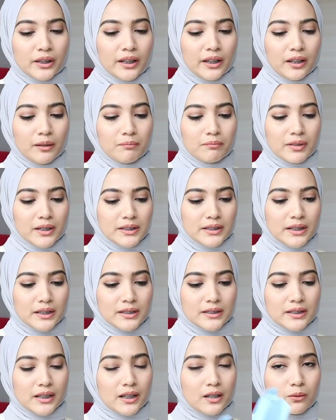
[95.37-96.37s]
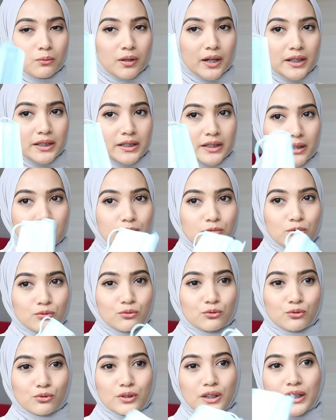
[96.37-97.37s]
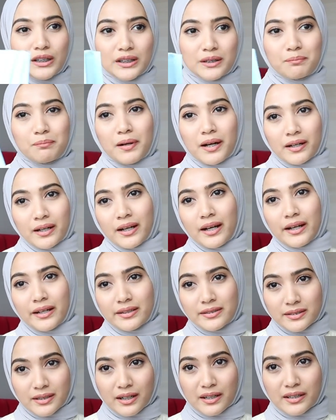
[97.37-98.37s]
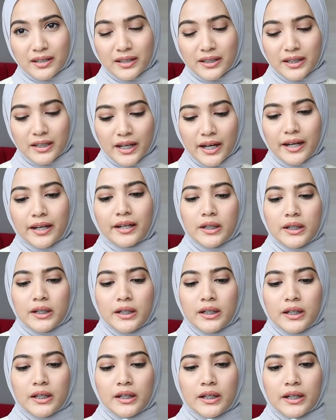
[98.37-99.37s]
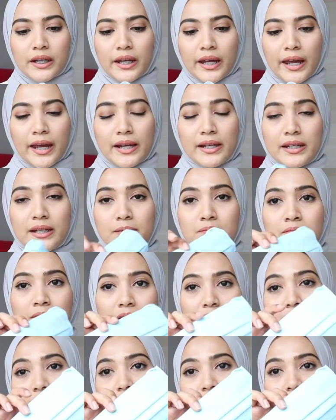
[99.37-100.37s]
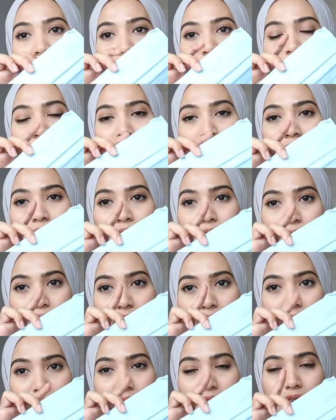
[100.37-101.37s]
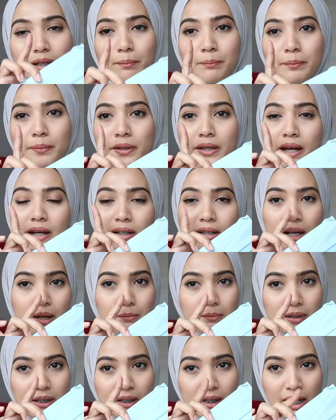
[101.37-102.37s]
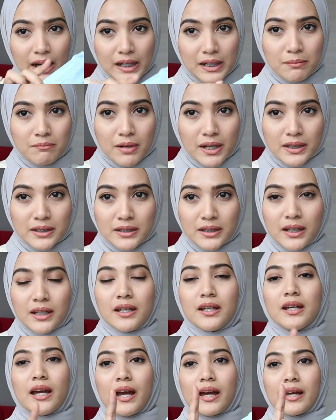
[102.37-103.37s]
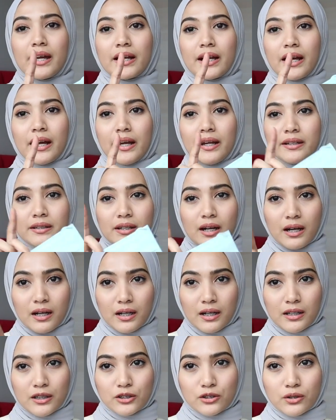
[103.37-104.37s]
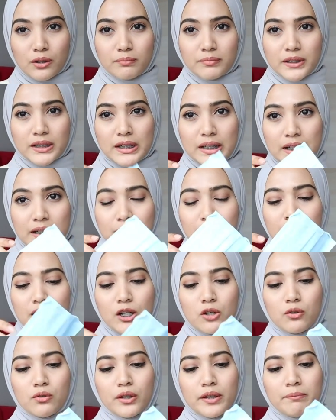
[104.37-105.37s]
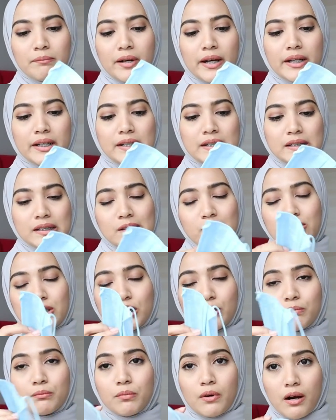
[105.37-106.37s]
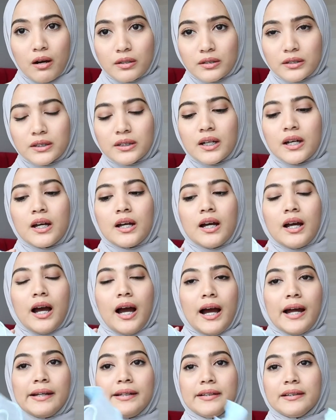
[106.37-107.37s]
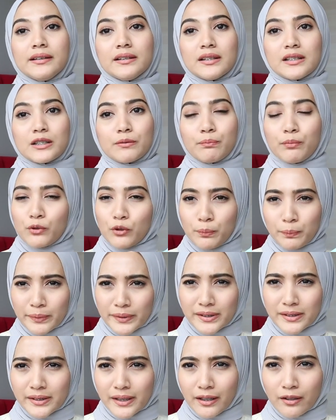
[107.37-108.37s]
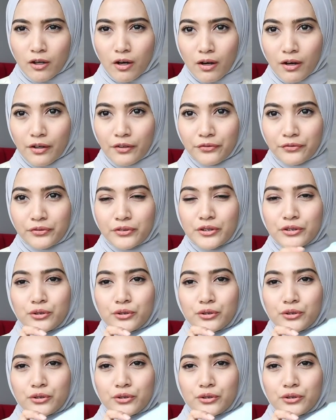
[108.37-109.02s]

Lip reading: Okay, mask yang sangat wajib untuk kita pakai sekarang ni kan. Ini Kelly mask. Okay, siapa yang nak beli Kelly mask ni, I akan drop the link below in my description box. Ada 10% off.